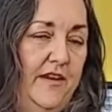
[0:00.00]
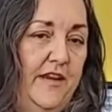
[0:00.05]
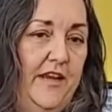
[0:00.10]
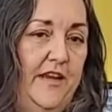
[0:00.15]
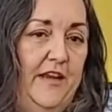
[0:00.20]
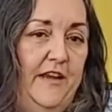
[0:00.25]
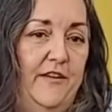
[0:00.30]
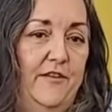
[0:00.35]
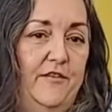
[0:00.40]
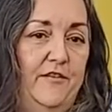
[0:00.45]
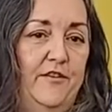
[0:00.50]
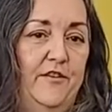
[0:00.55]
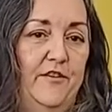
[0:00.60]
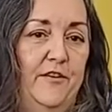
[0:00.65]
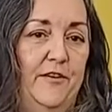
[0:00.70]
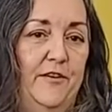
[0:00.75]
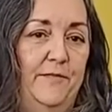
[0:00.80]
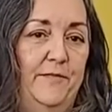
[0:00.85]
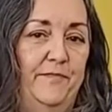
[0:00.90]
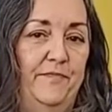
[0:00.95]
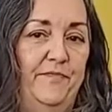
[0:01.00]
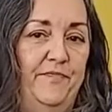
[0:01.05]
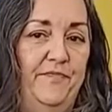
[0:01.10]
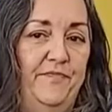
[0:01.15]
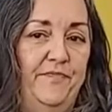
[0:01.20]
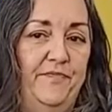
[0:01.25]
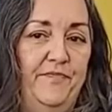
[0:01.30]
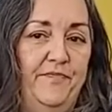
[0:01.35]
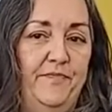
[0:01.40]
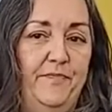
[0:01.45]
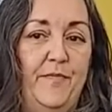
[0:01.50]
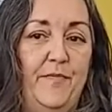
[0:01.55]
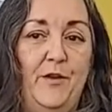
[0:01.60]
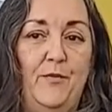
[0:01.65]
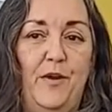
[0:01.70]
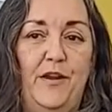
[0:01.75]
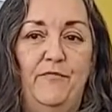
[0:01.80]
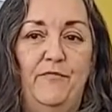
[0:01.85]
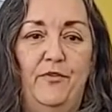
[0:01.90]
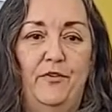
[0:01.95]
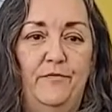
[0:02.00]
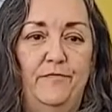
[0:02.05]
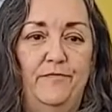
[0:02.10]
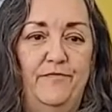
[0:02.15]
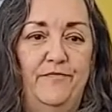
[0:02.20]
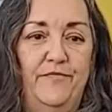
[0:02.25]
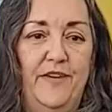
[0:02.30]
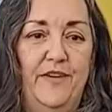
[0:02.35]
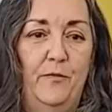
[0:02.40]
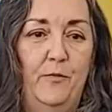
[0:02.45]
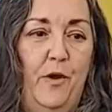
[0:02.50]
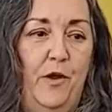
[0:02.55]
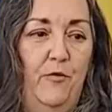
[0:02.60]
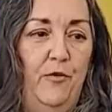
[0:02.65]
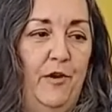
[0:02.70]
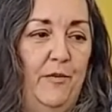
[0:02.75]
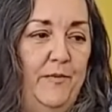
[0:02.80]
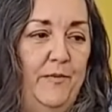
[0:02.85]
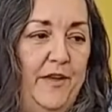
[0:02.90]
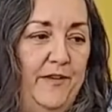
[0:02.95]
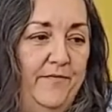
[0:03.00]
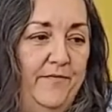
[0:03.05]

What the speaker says: And be grateful and welcome it.